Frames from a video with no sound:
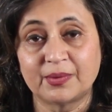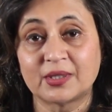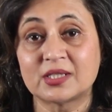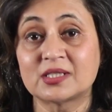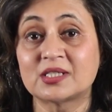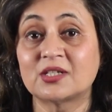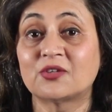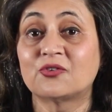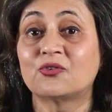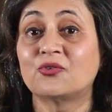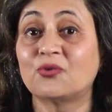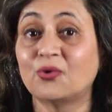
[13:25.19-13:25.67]

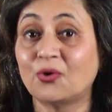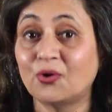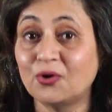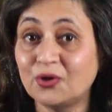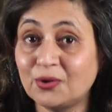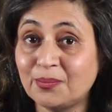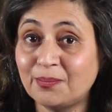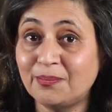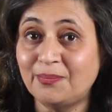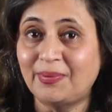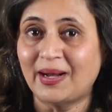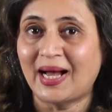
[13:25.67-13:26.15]
because it
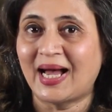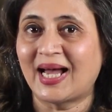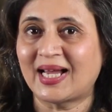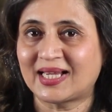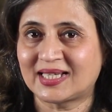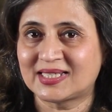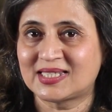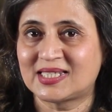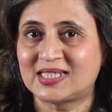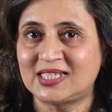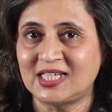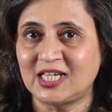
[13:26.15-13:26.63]
rolled
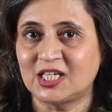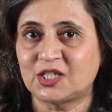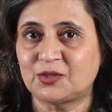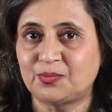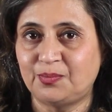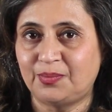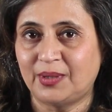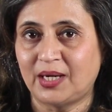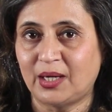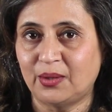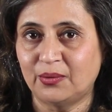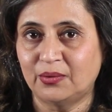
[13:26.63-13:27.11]
back
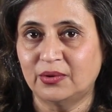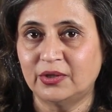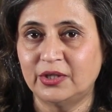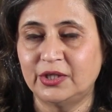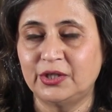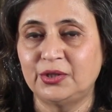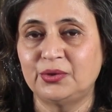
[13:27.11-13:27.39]
state power.